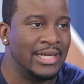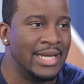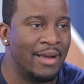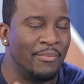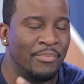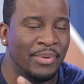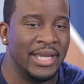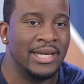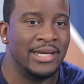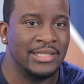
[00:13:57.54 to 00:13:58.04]

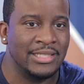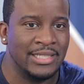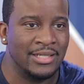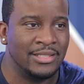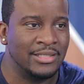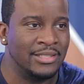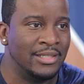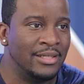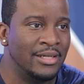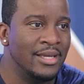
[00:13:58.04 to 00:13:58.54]
not paying
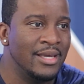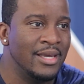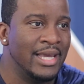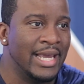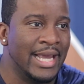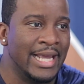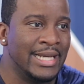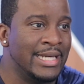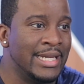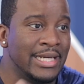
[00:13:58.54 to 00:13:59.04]
attention,
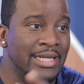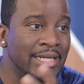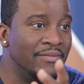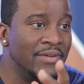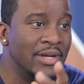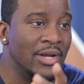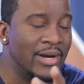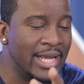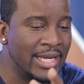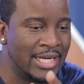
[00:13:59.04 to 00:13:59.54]
and didn't
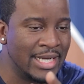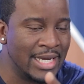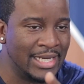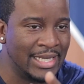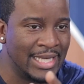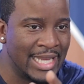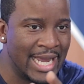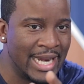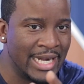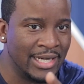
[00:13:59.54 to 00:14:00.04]
even know they cut
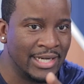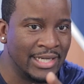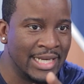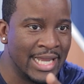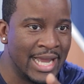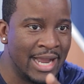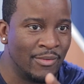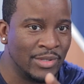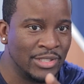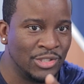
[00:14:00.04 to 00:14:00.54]
in line
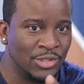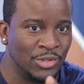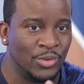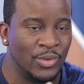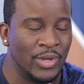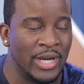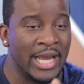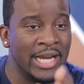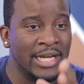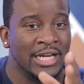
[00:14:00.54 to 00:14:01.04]
with
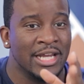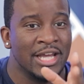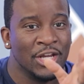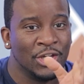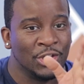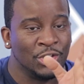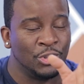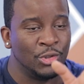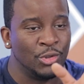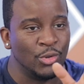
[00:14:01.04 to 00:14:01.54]
you. And
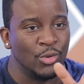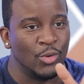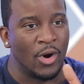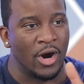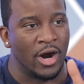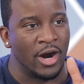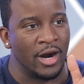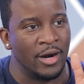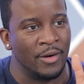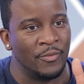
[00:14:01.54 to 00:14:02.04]
you
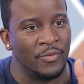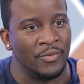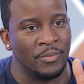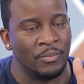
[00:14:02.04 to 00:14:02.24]
are